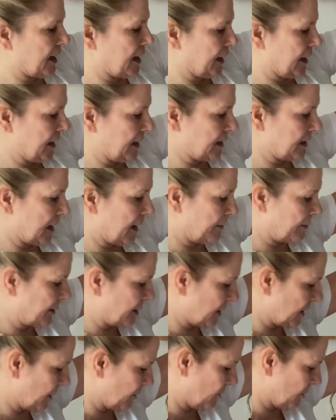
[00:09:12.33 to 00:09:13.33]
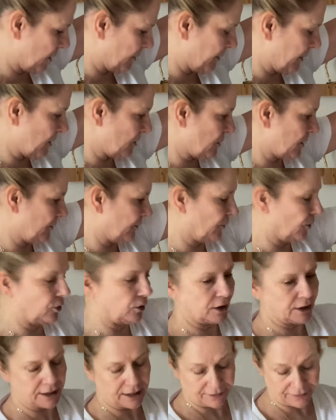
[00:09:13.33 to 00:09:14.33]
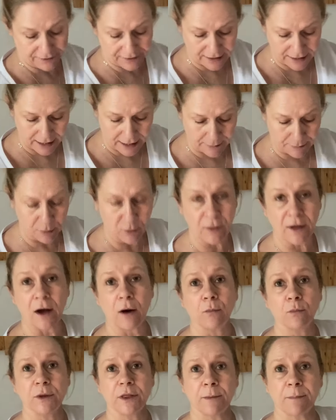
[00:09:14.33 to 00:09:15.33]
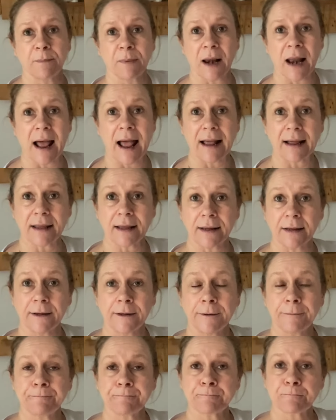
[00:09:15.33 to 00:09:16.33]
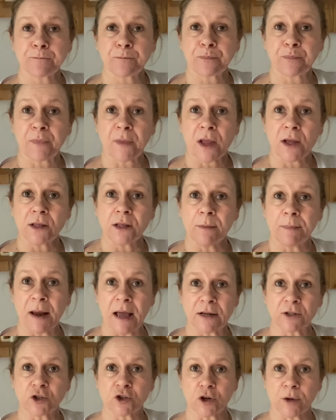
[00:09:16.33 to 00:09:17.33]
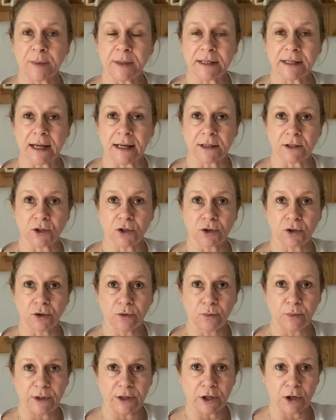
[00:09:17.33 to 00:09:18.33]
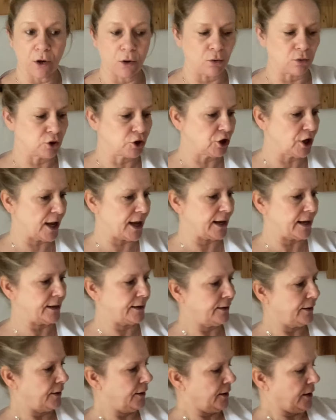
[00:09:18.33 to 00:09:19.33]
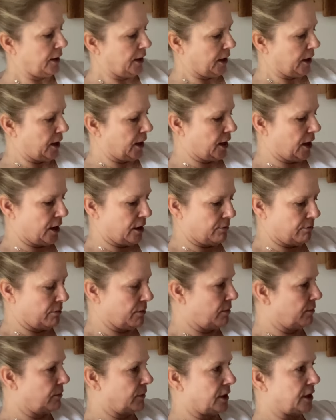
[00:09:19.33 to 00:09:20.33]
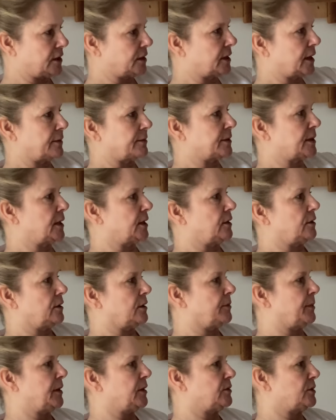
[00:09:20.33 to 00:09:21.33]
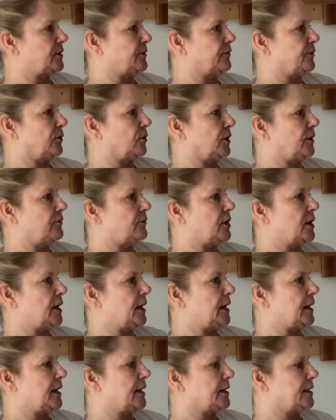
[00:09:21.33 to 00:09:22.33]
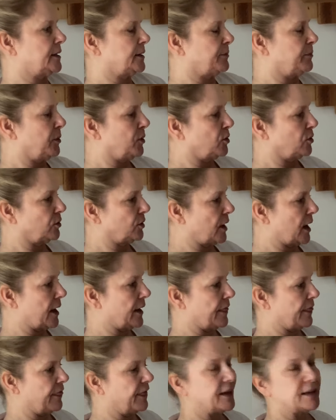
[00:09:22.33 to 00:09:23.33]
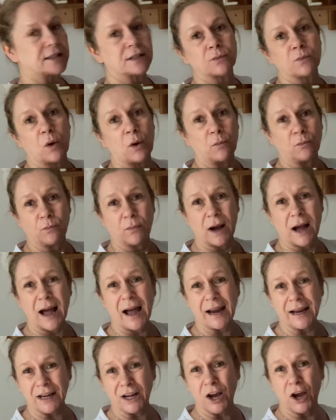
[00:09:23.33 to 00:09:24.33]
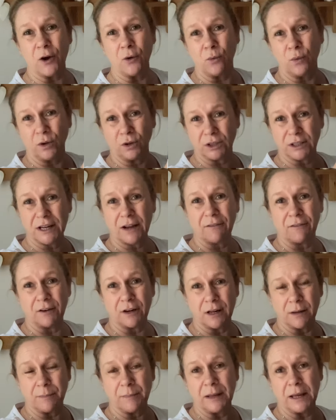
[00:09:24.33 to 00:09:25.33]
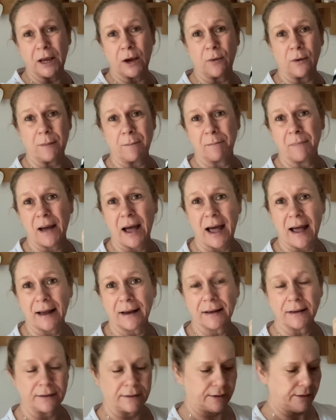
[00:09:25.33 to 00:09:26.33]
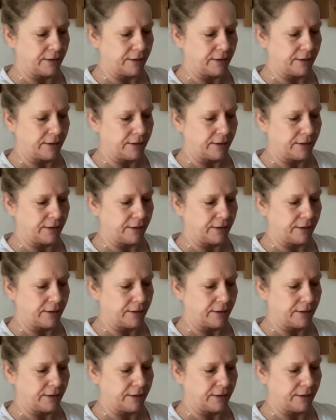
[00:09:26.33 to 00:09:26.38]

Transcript: and it is absolutely beautiful. And I think I put that on with the black strappy sandal with the gold chain. It's absolutely beautiful, it really is. But this one, I know, will definitely be going back,